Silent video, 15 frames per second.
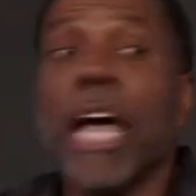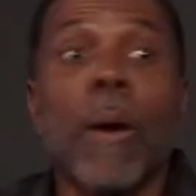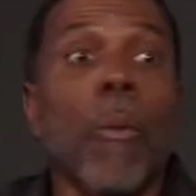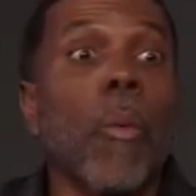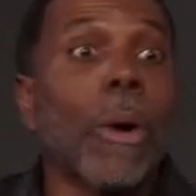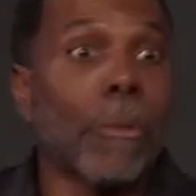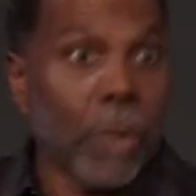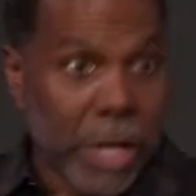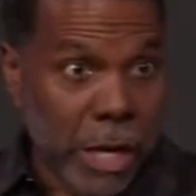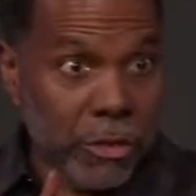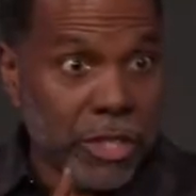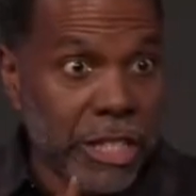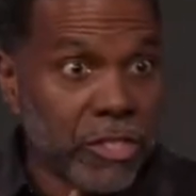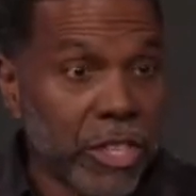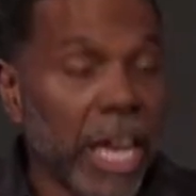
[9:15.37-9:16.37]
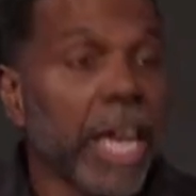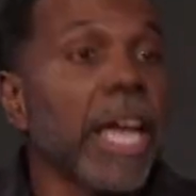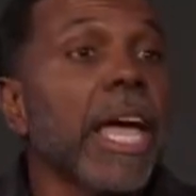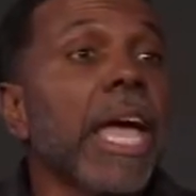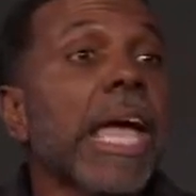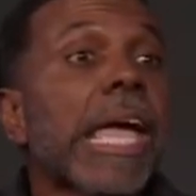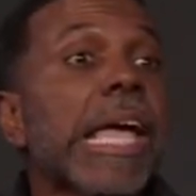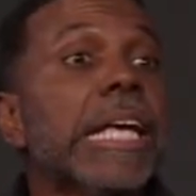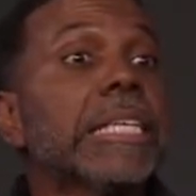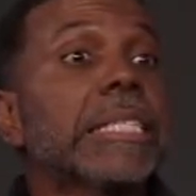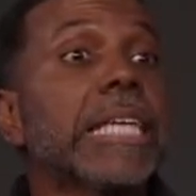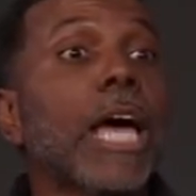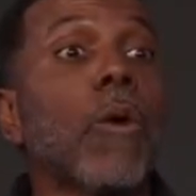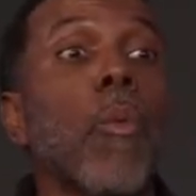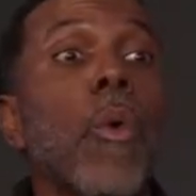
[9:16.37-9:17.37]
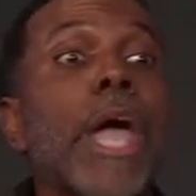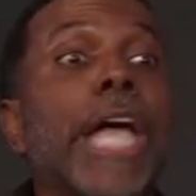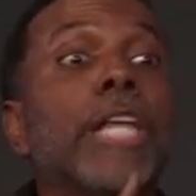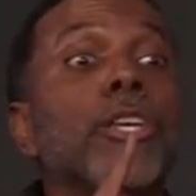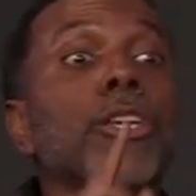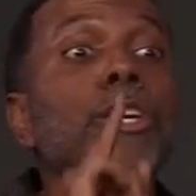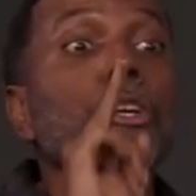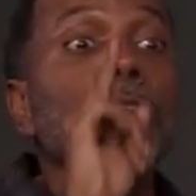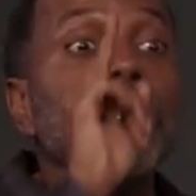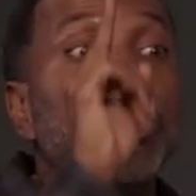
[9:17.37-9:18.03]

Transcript: What else did he say? He said, When you